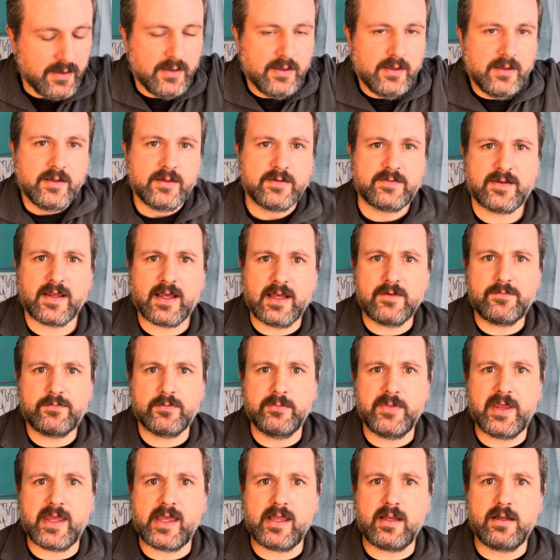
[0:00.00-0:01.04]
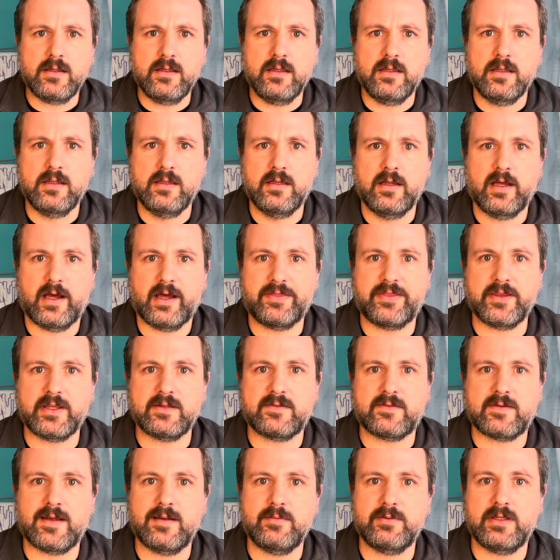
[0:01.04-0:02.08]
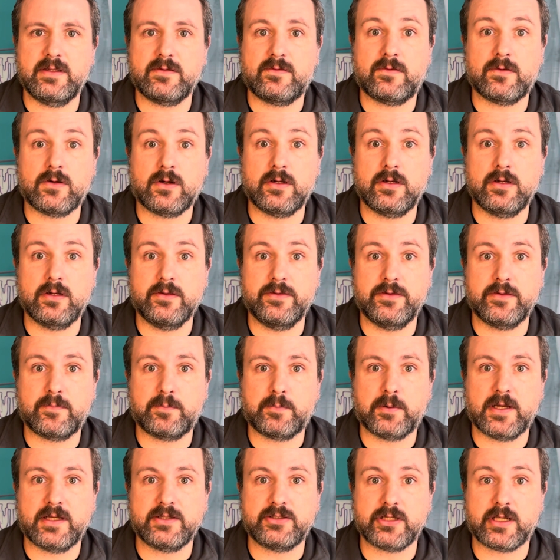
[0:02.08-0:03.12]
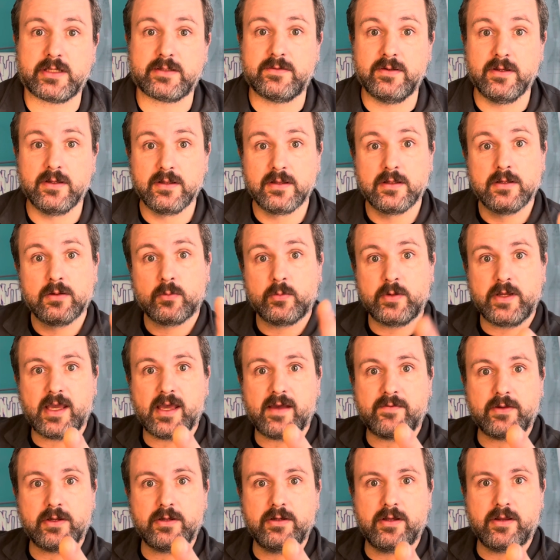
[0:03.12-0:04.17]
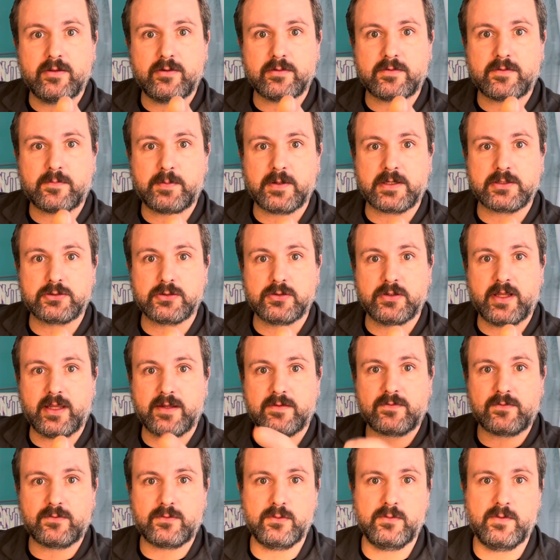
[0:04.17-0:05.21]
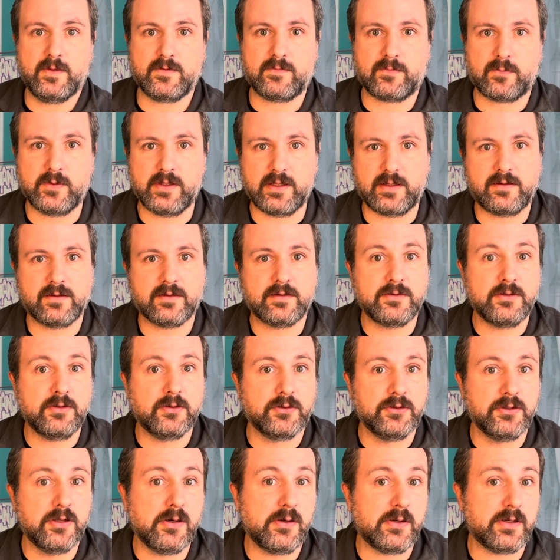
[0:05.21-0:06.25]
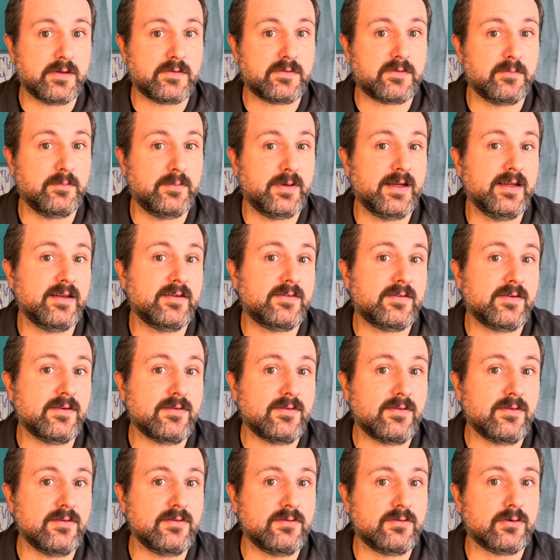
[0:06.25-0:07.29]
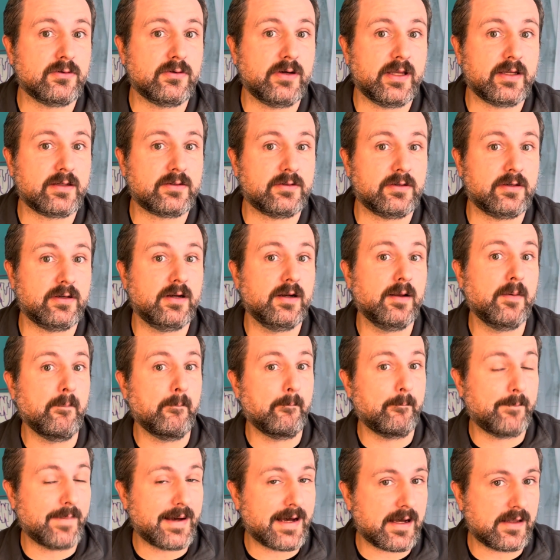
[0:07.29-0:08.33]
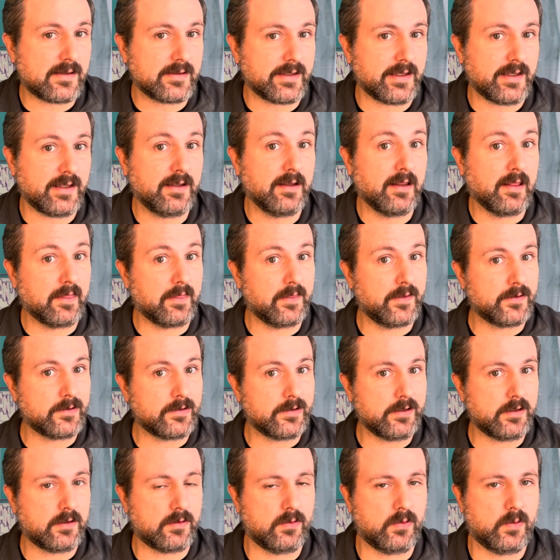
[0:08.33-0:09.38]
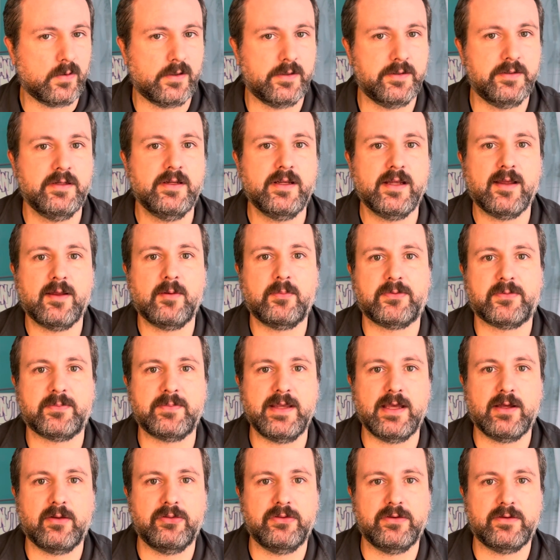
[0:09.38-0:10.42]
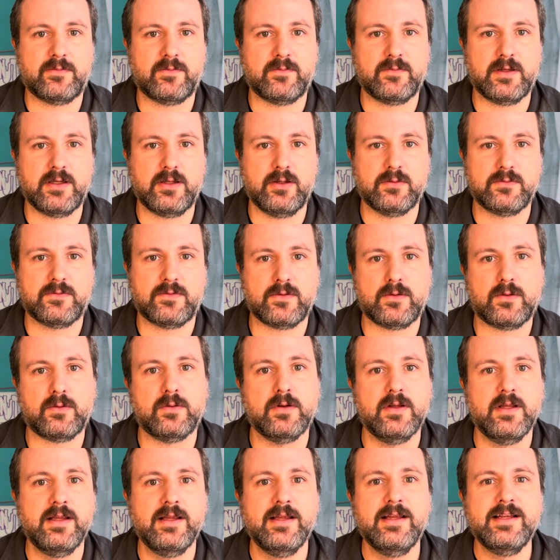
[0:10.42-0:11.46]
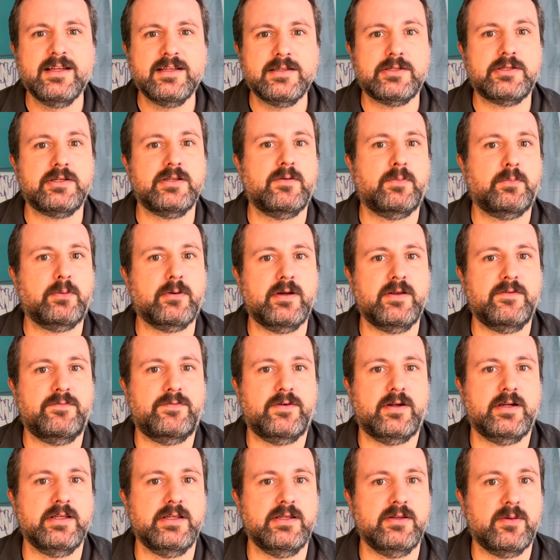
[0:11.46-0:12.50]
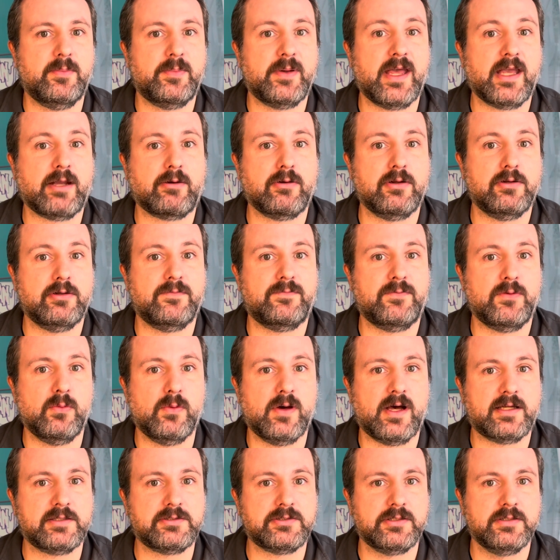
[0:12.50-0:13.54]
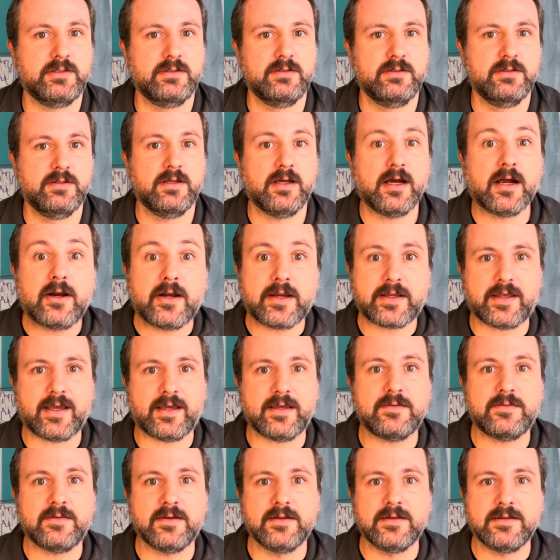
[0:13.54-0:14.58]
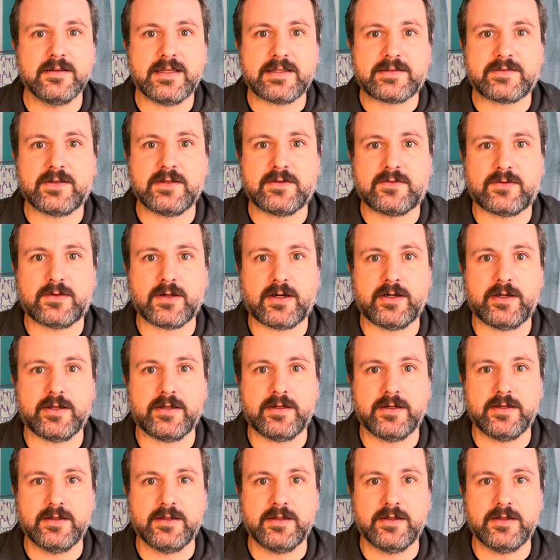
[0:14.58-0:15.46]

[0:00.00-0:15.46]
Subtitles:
Aside from that, I think it's time to get started on this project. We have another special guest too this week. You'll notice my assistant director, Molly, the little one, helps me out in this video too. She's pretty funny in the background if you watch. All right guys, let's get started.